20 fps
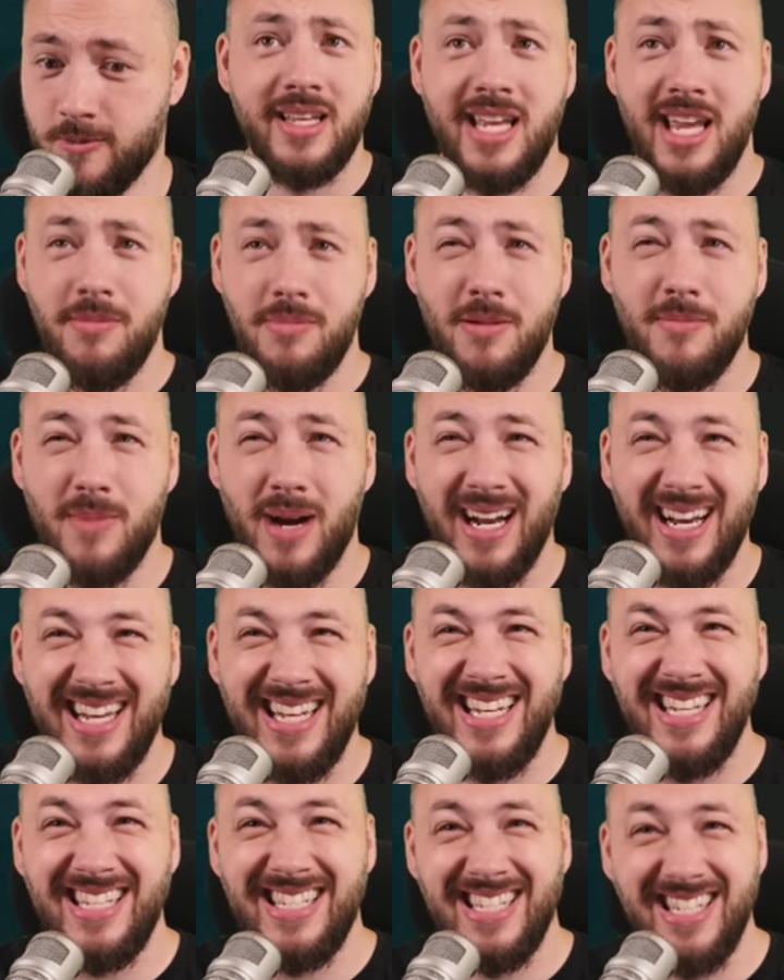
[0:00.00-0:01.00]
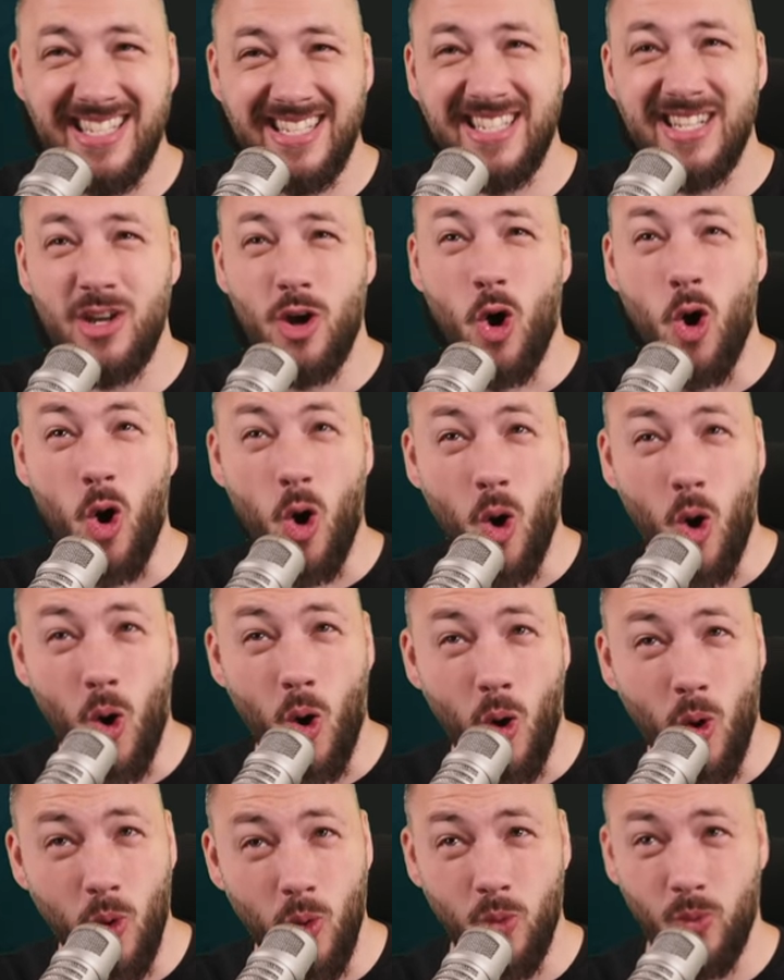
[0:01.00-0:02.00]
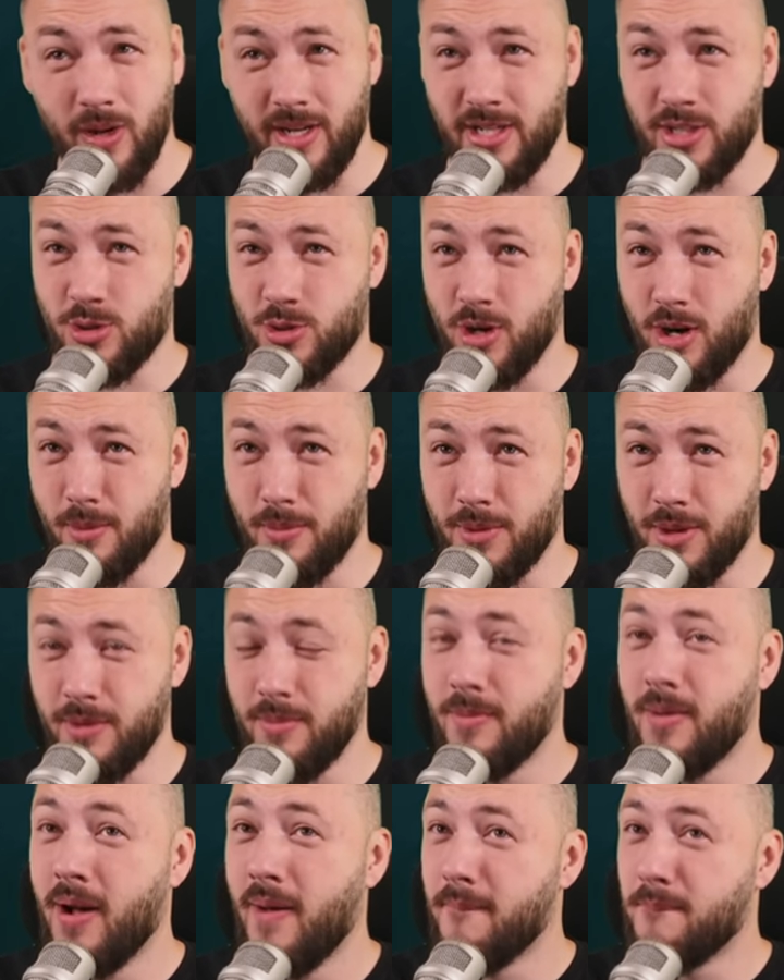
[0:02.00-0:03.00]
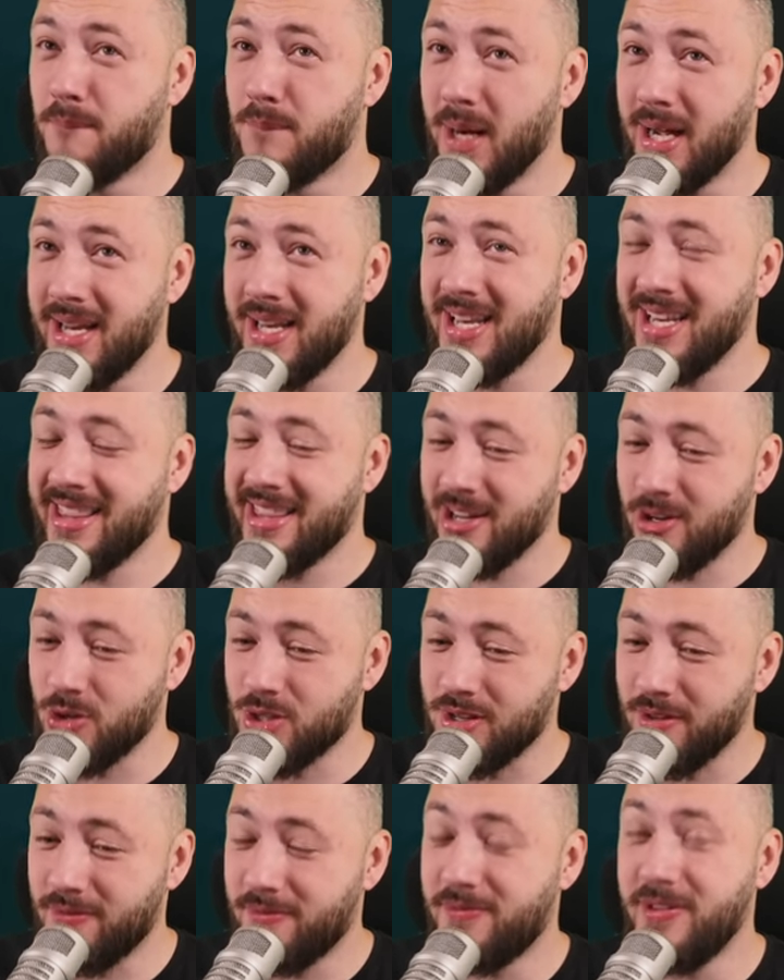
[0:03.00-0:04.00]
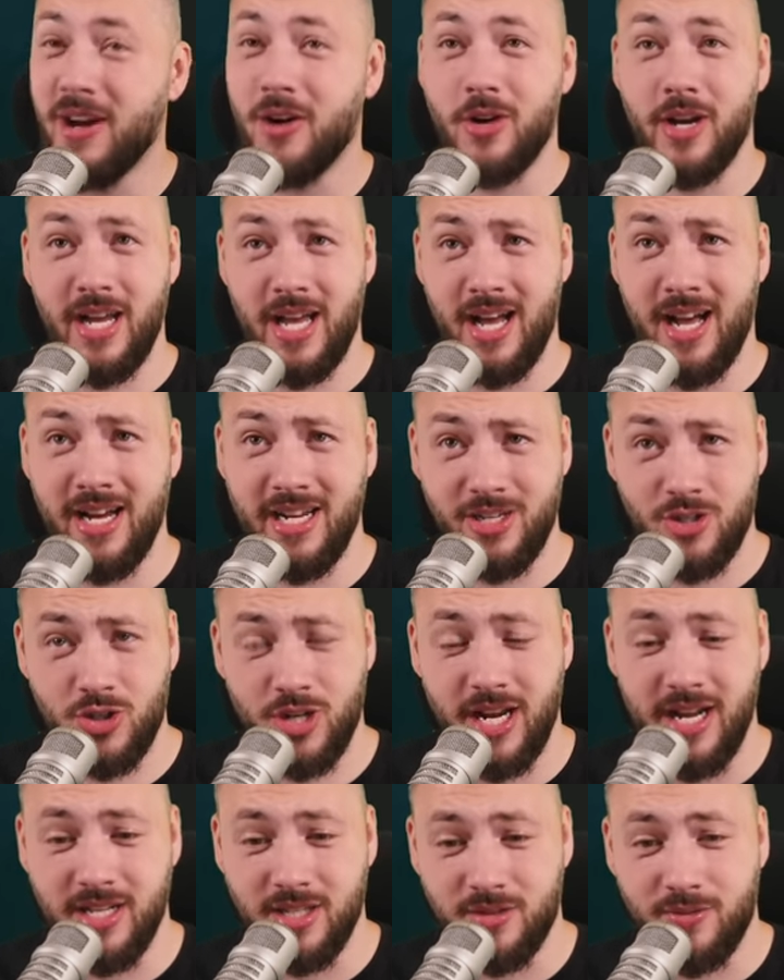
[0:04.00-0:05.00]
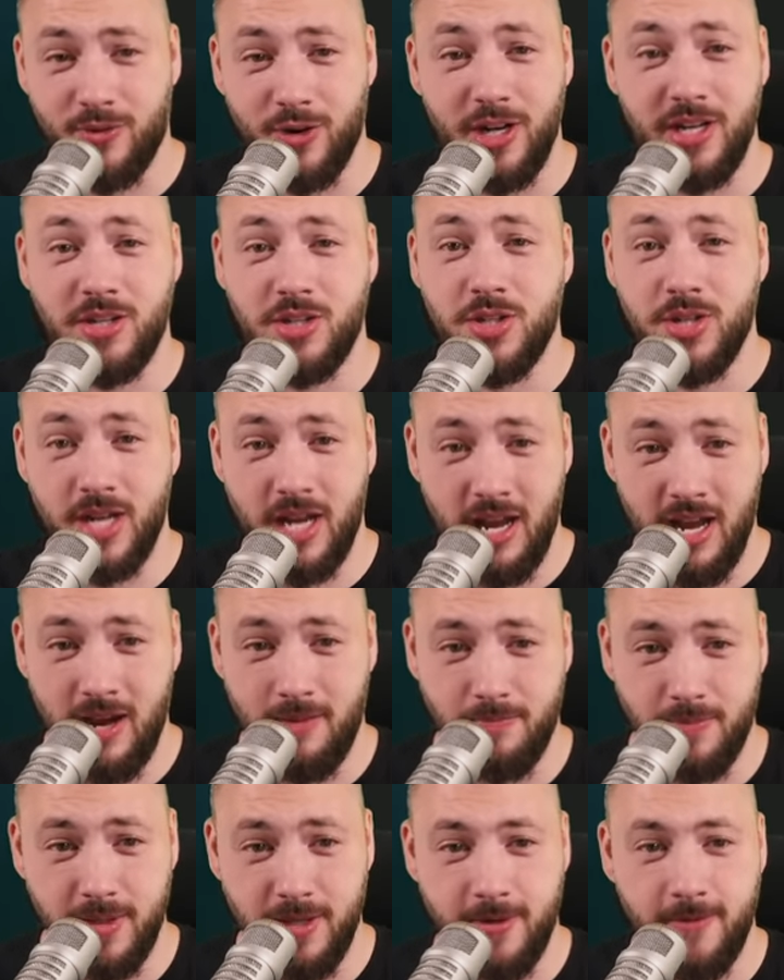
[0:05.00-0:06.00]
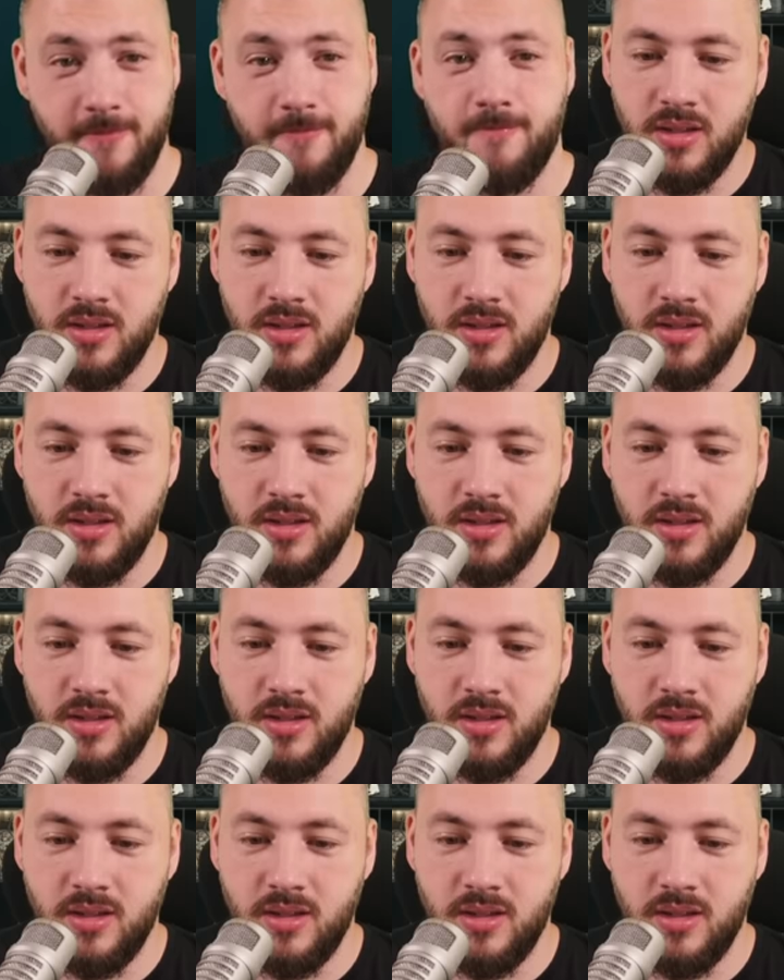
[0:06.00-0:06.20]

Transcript: Keep in mind, he doesn't always drop them, but there's a very high chance for it to happen.